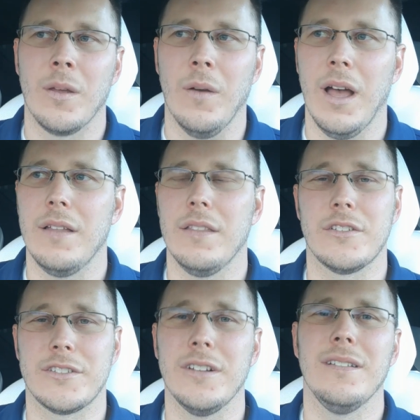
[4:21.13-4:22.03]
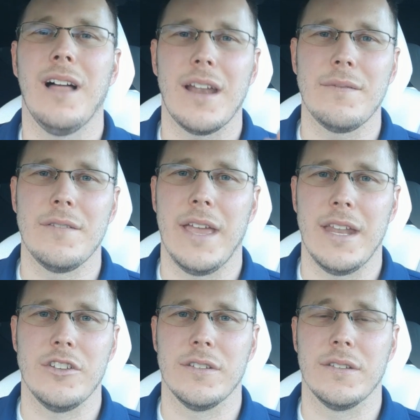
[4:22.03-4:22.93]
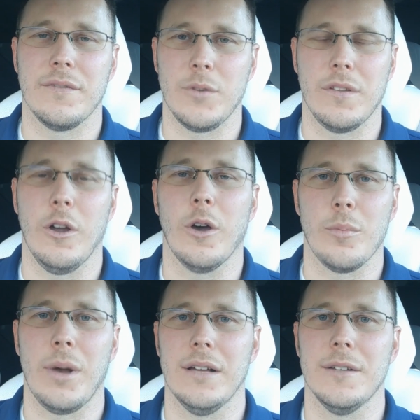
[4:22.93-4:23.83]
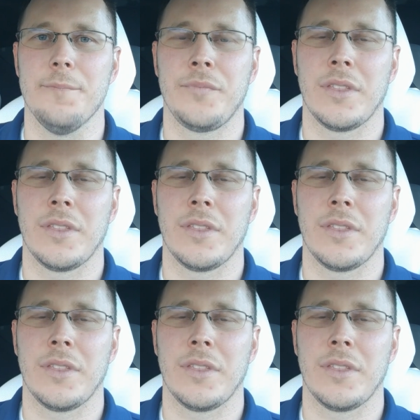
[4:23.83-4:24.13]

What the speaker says: Well, there's still a lot of advantages of using Autopilot.